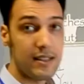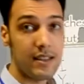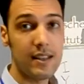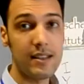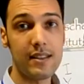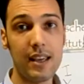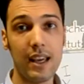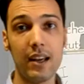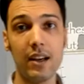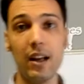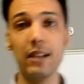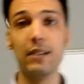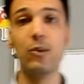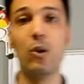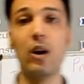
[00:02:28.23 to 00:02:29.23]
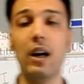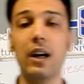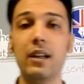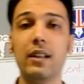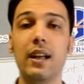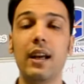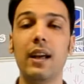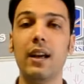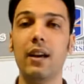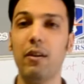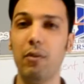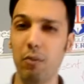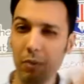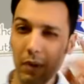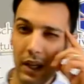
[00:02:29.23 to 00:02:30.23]
signal word,
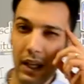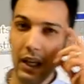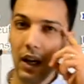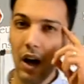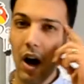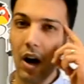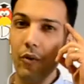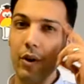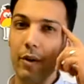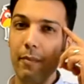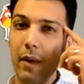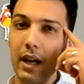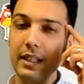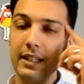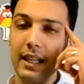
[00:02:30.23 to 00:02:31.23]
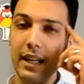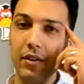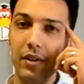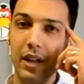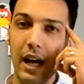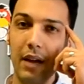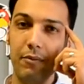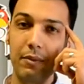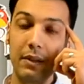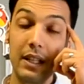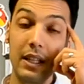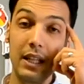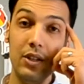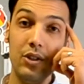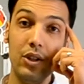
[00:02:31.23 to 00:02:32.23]
we are reminded that we
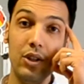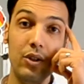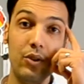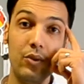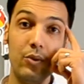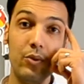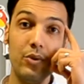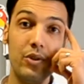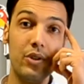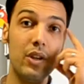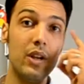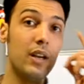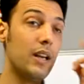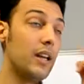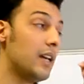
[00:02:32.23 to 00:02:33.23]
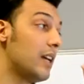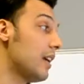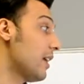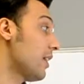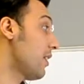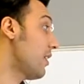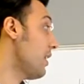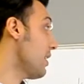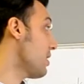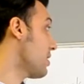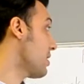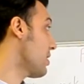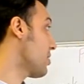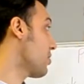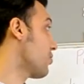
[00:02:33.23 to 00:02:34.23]
need to use
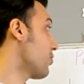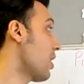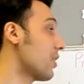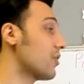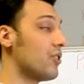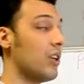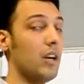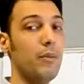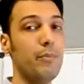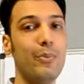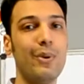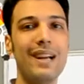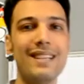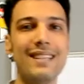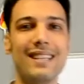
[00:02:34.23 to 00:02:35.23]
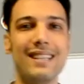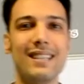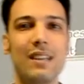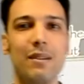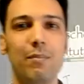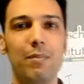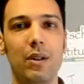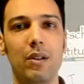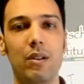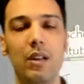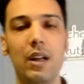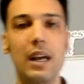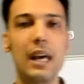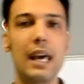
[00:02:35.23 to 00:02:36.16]
this structure, present simple.